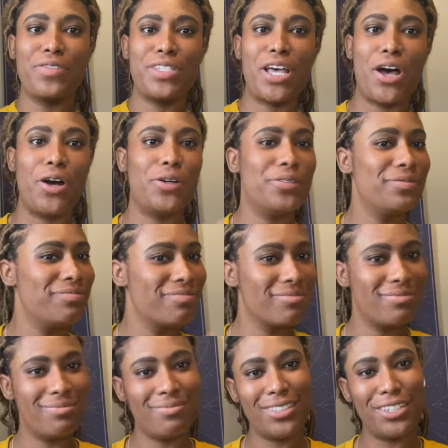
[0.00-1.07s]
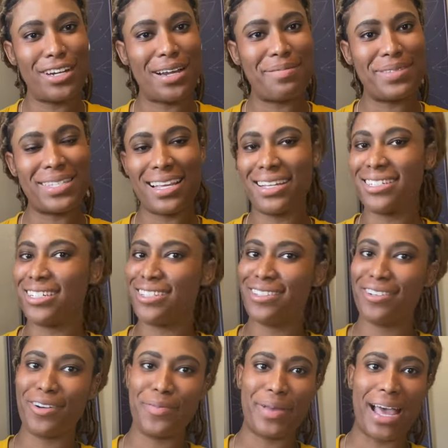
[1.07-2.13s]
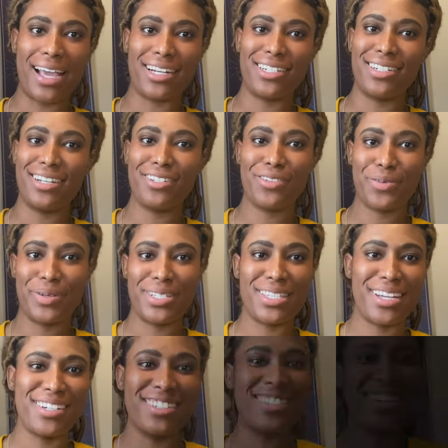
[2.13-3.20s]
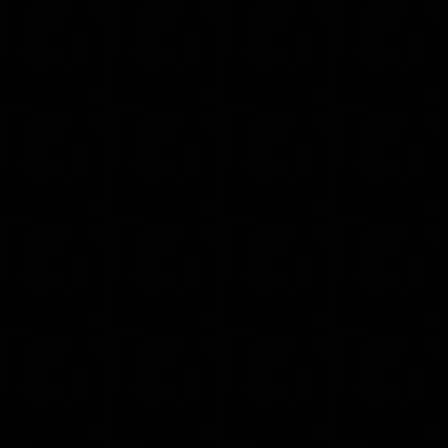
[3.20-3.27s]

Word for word: So, you know what I'm saying? She's in her bag. She does her research.